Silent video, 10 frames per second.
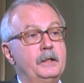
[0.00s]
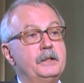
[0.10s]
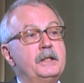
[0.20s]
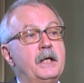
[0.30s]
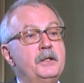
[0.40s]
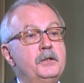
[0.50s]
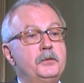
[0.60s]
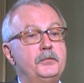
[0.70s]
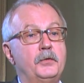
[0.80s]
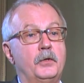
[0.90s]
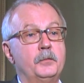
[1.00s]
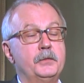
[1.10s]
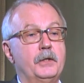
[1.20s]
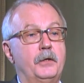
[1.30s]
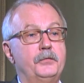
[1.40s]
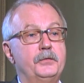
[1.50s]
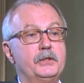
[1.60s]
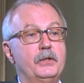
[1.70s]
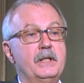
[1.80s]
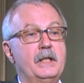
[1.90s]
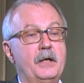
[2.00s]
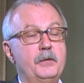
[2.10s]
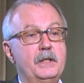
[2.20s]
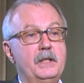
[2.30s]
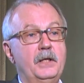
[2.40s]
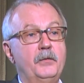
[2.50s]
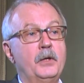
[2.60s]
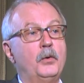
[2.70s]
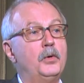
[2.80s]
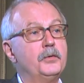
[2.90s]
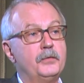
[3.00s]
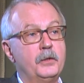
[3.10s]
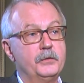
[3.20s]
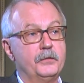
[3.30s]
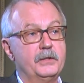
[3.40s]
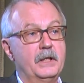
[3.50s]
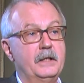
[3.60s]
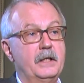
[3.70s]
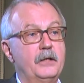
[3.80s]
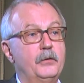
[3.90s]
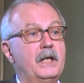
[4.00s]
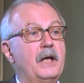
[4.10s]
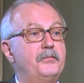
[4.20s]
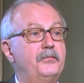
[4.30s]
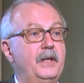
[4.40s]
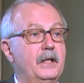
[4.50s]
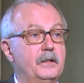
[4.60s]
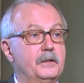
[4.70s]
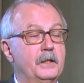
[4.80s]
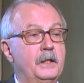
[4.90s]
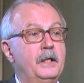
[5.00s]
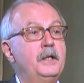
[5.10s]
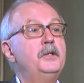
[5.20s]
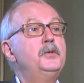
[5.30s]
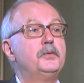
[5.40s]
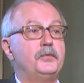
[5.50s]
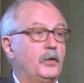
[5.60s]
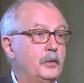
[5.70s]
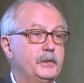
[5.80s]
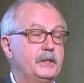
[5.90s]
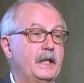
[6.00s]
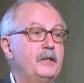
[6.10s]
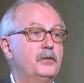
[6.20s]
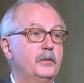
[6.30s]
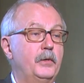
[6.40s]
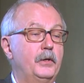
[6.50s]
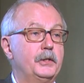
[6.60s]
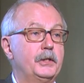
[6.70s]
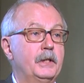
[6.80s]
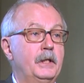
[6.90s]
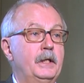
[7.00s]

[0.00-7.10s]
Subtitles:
So there are new forms of solidarity. When old forms of solidarity have failed, new forms tend to emerge.